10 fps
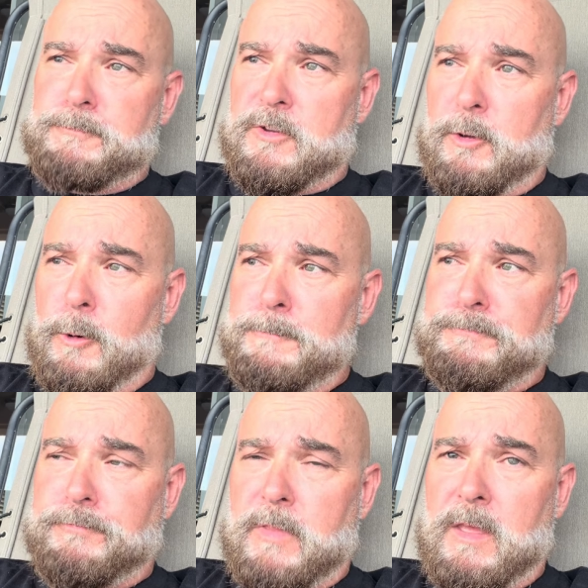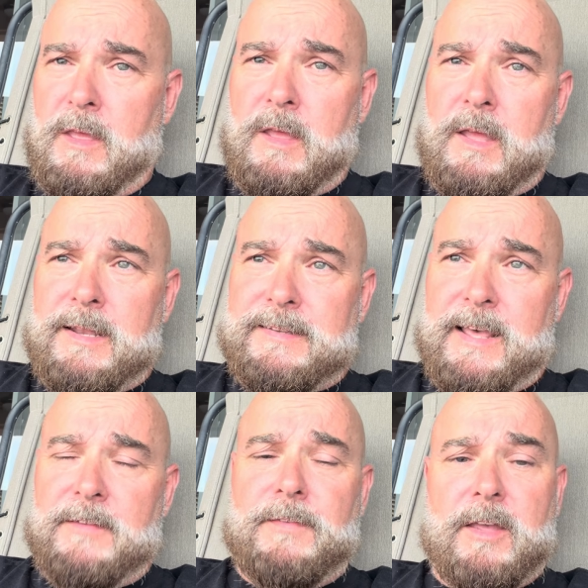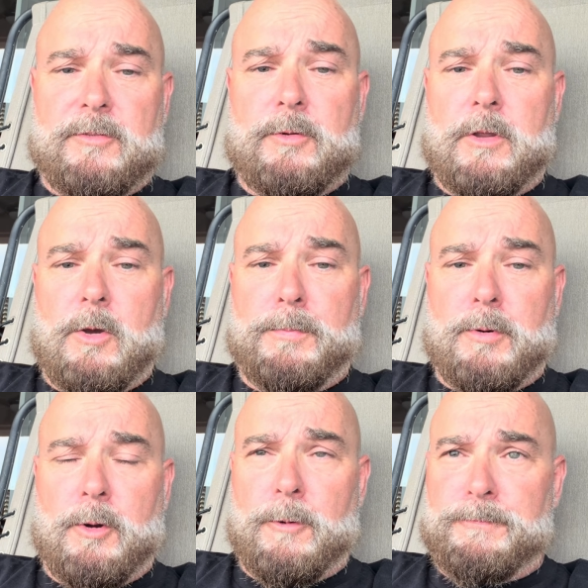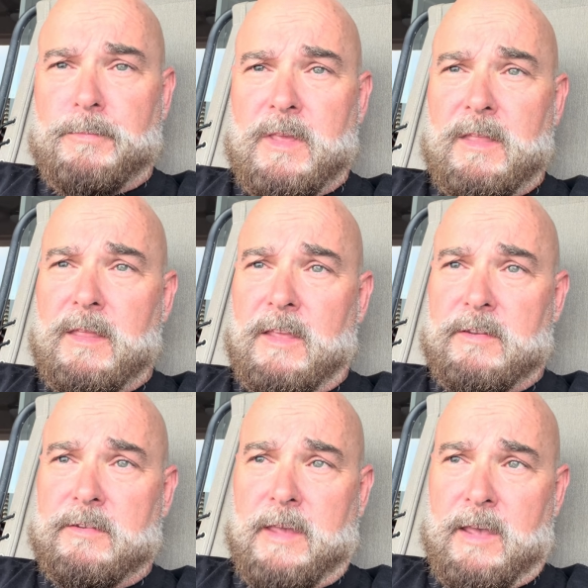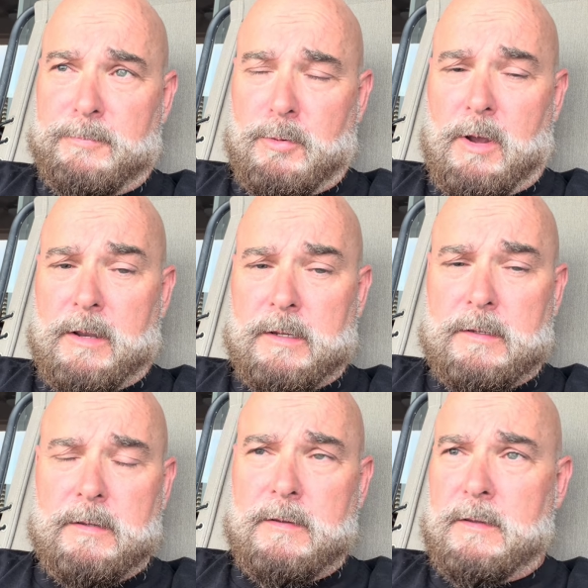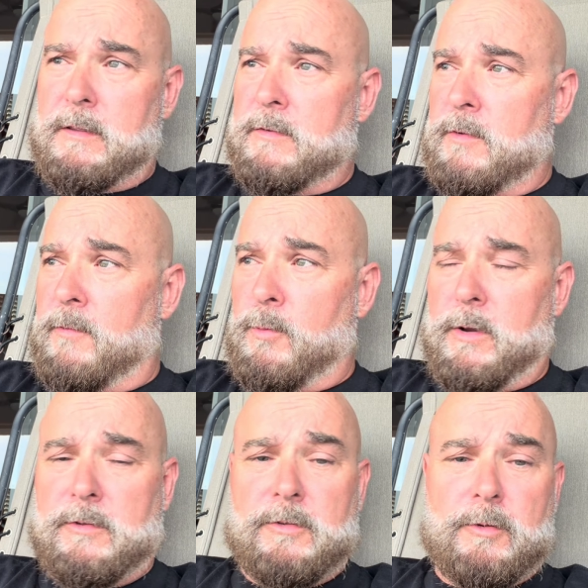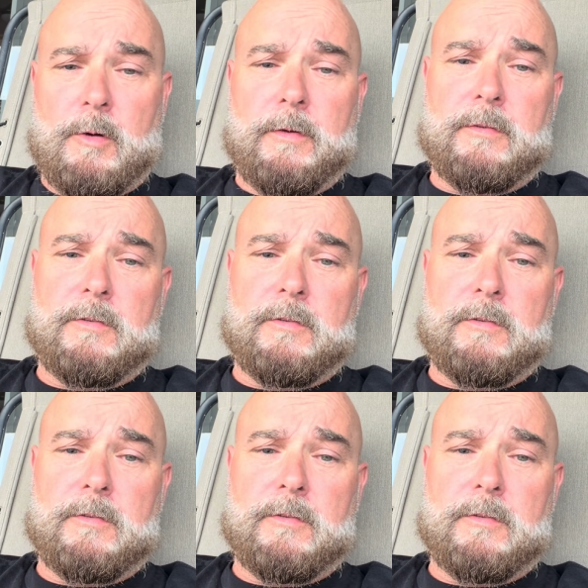So Tatify Studio Pro, it's a SaaS product, software as a service.